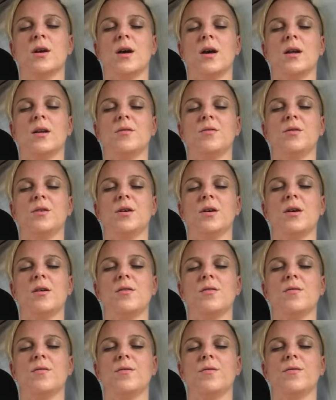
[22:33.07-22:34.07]
And if you
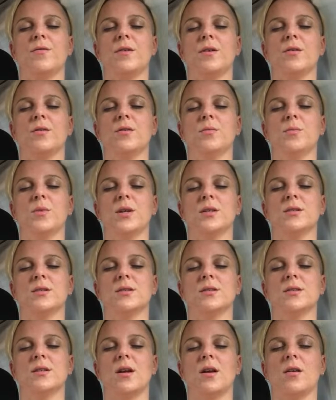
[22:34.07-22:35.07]
can't feel them
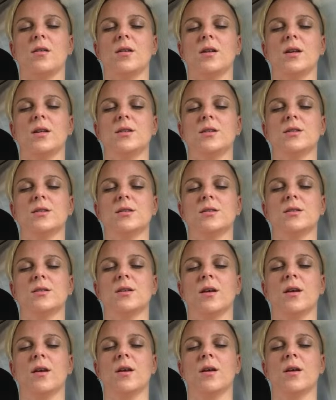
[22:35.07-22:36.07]
necessarily, just
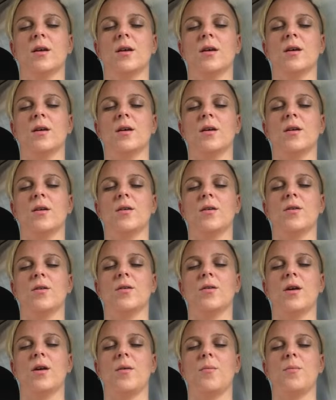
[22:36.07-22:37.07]

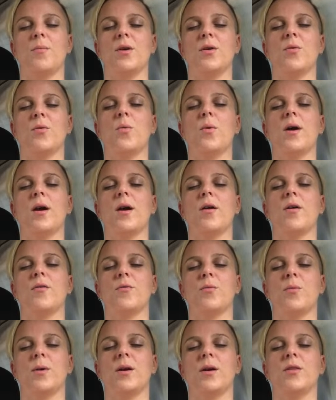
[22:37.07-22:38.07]
be aware of
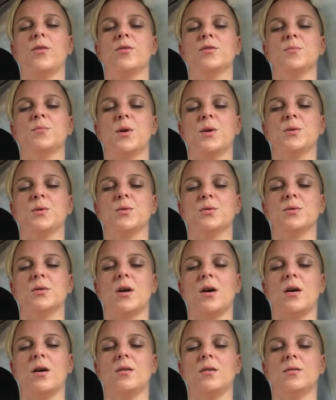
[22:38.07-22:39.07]
where those muscles
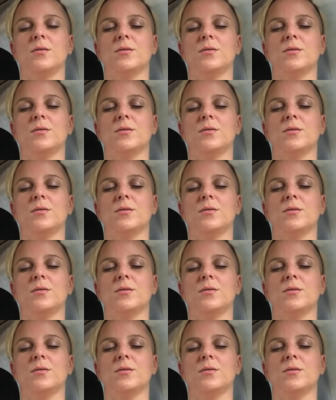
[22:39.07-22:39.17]
are.